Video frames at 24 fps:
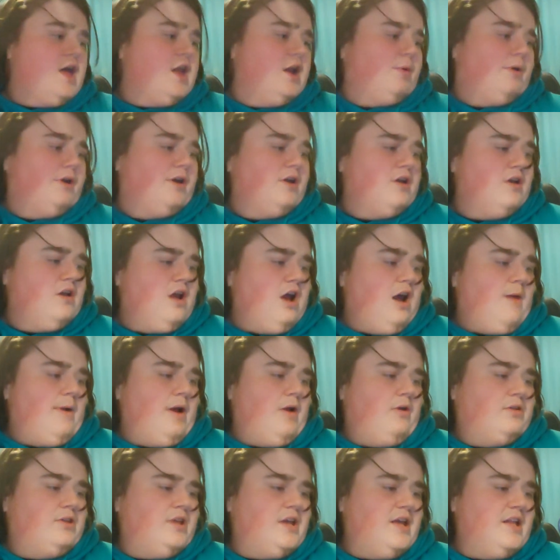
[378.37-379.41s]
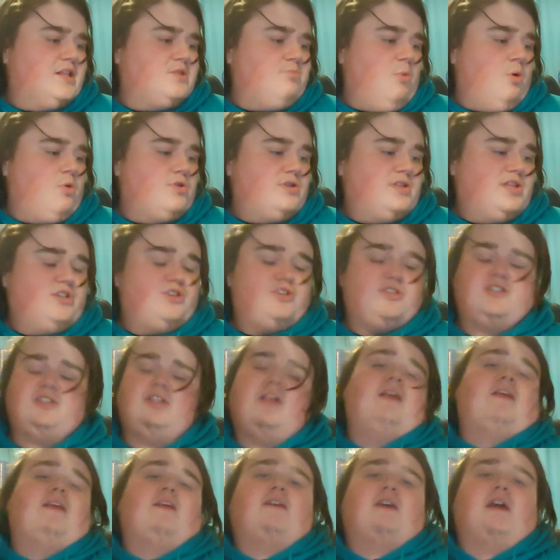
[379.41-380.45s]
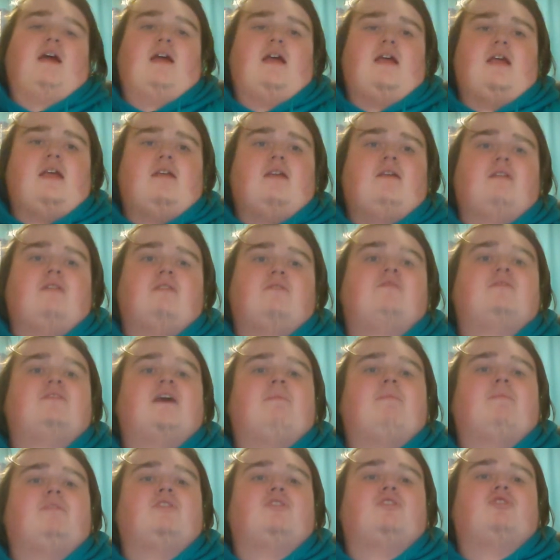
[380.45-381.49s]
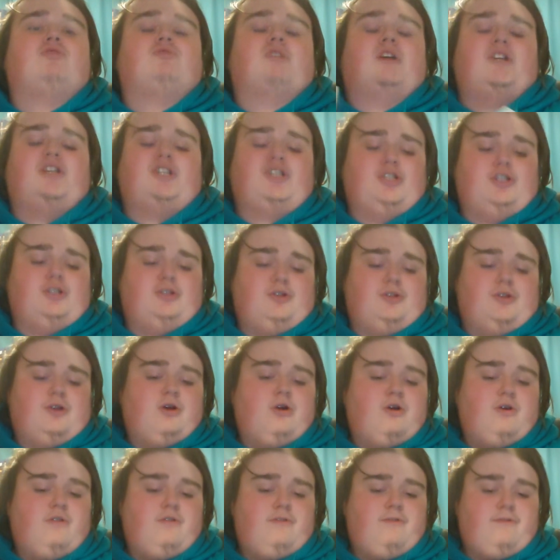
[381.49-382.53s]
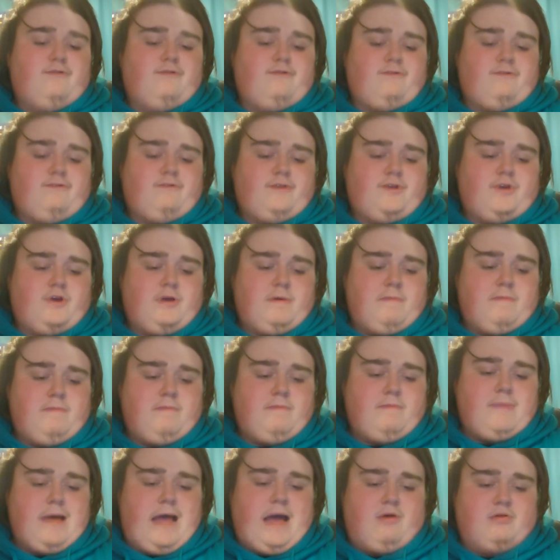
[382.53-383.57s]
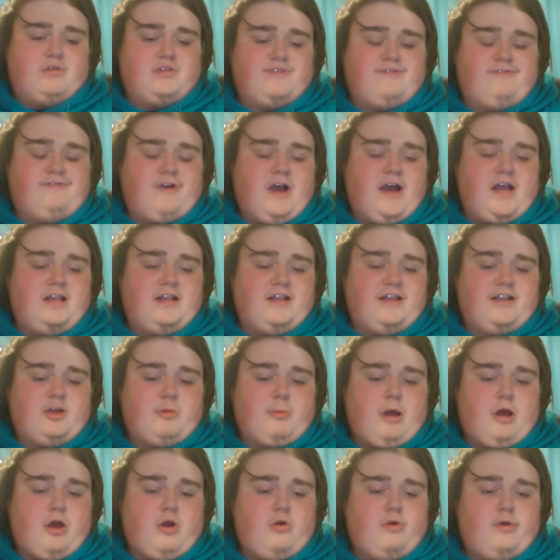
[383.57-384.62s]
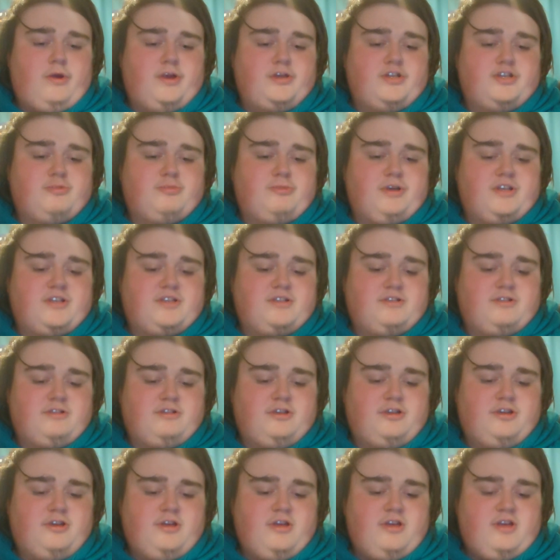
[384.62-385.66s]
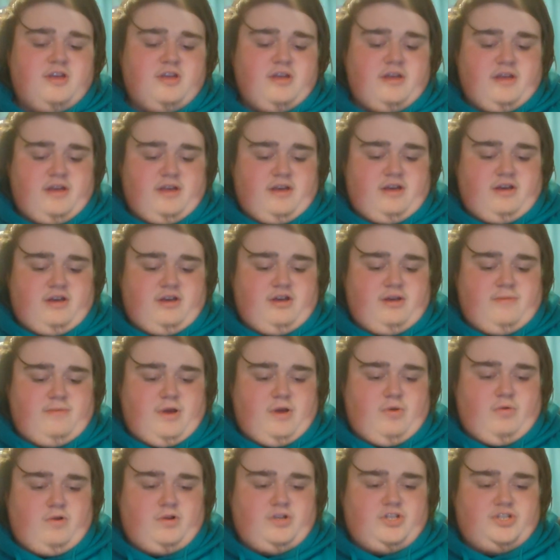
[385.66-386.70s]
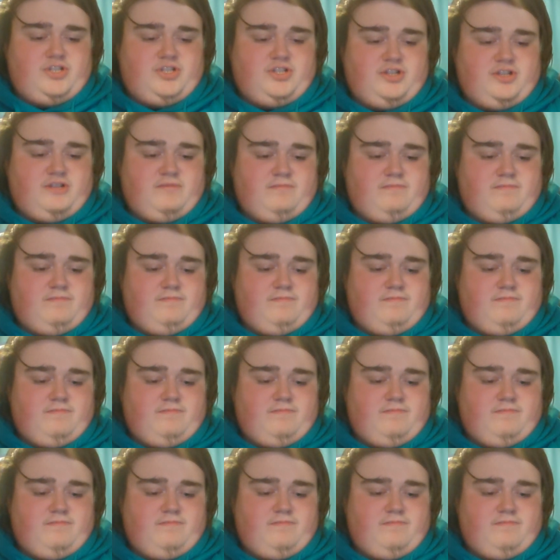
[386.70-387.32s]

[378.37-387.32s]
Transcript: anyway, apparently it's mostly just like a demonstration of how to fight like a Power Ranger, basically. I watched it.